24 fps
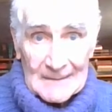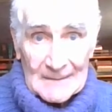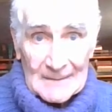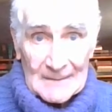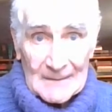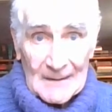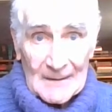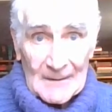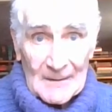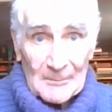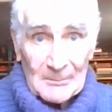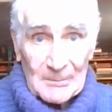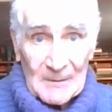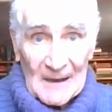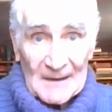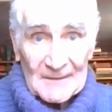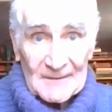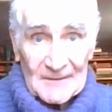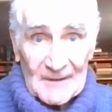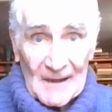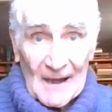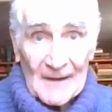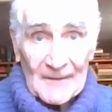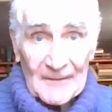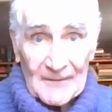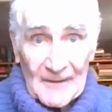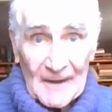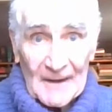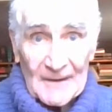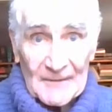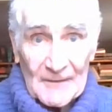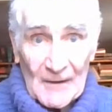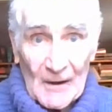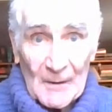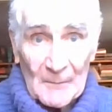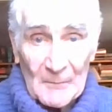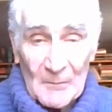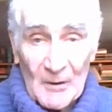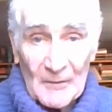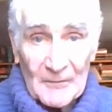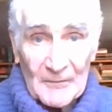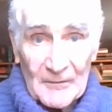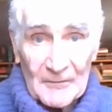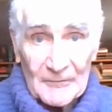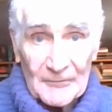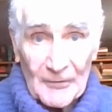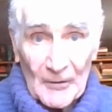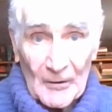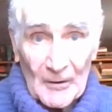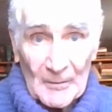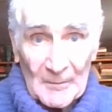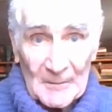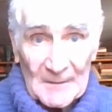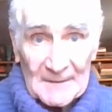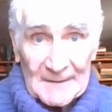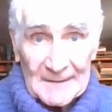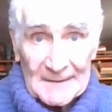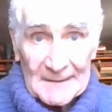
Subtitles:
On the plus side, things are moving forward.